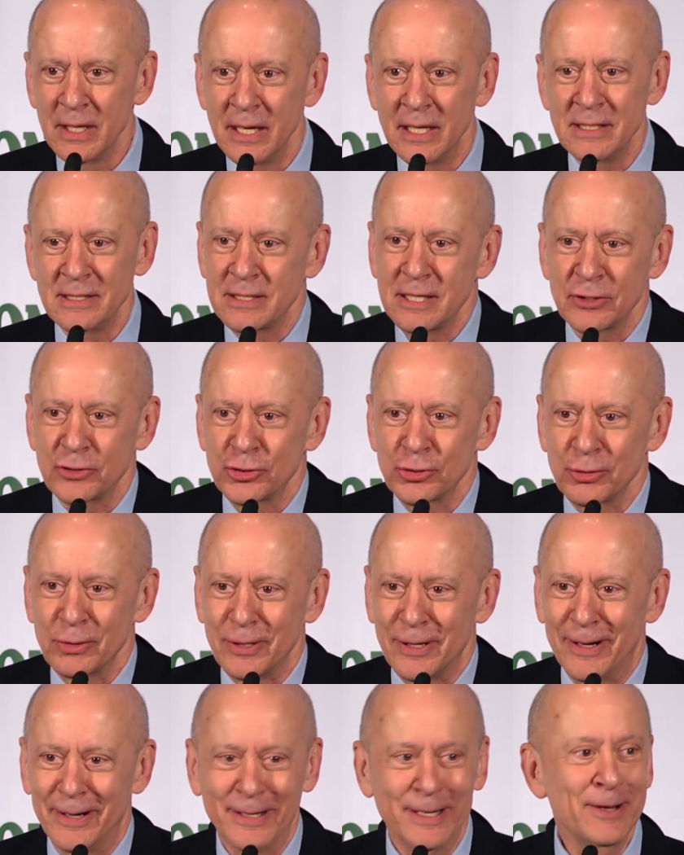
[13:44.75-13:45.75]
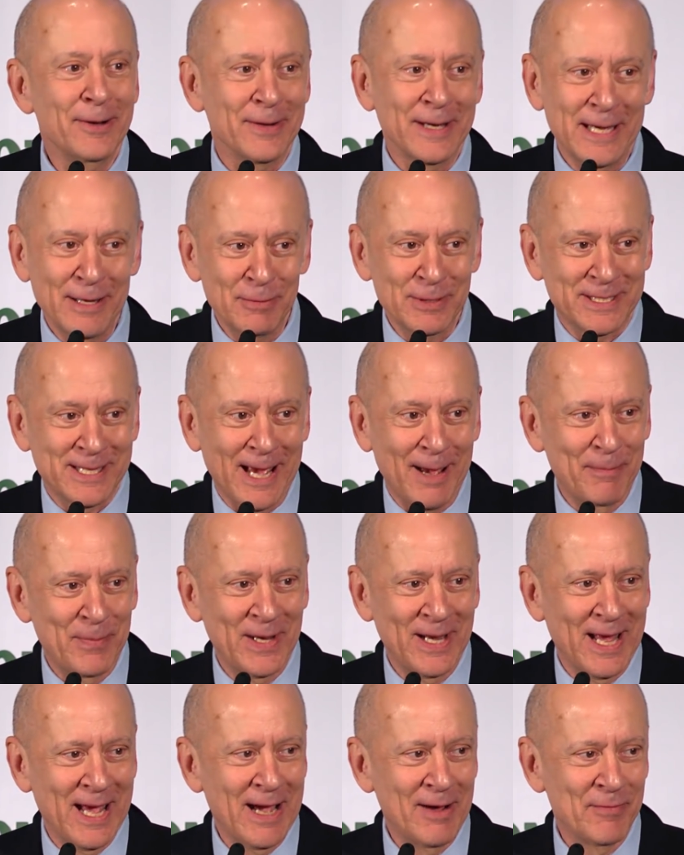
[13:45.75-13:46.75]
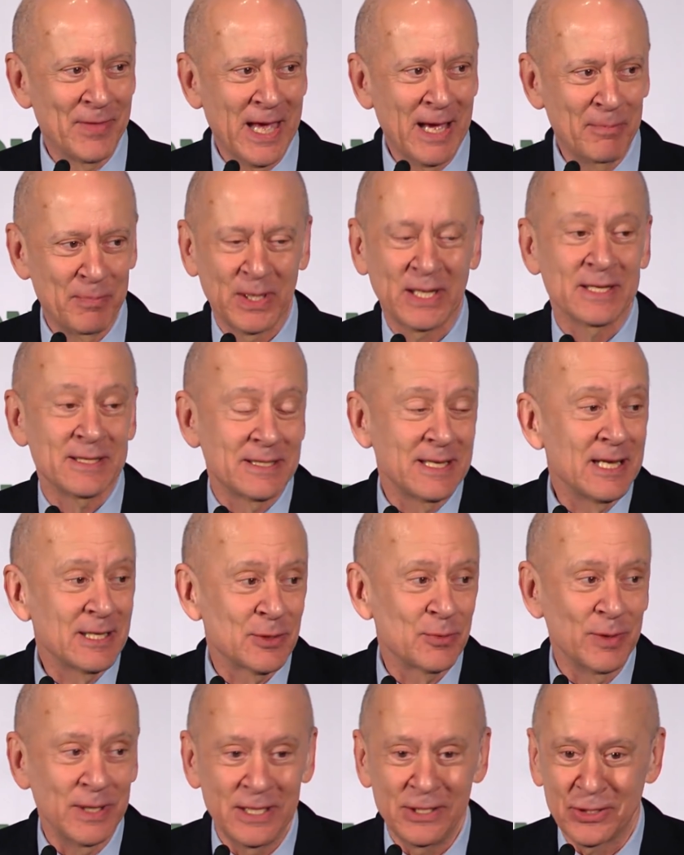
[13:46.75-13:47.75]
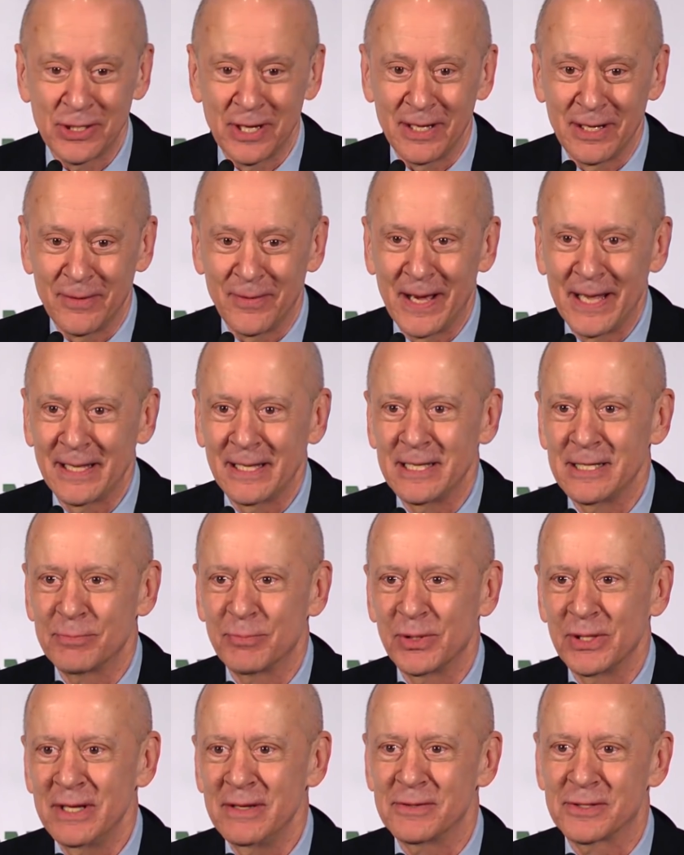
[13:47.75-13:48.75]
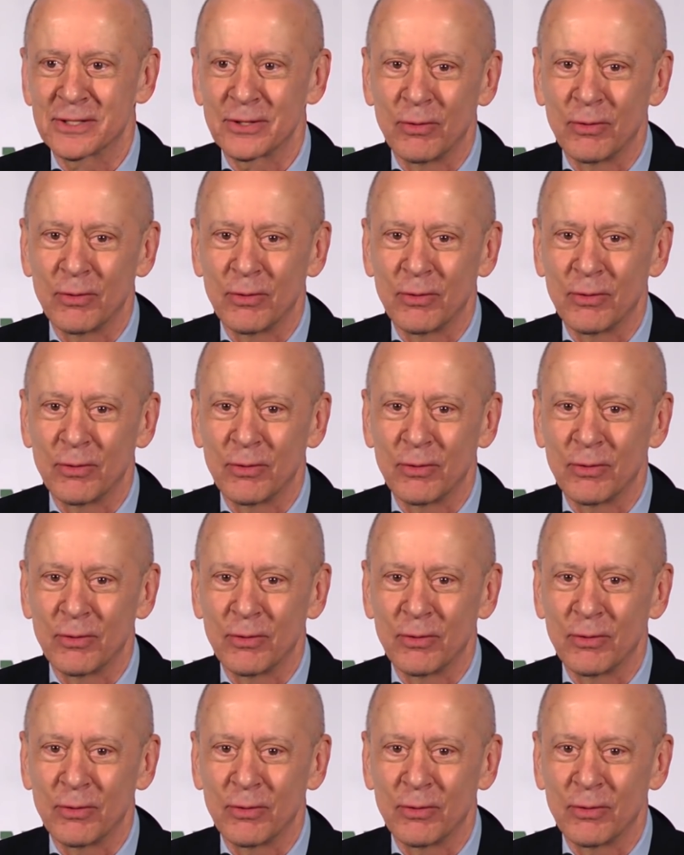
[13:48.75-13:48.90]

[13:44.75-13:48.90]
And he said, sure. You know, he was happy to have that because that's what he genuinely believes.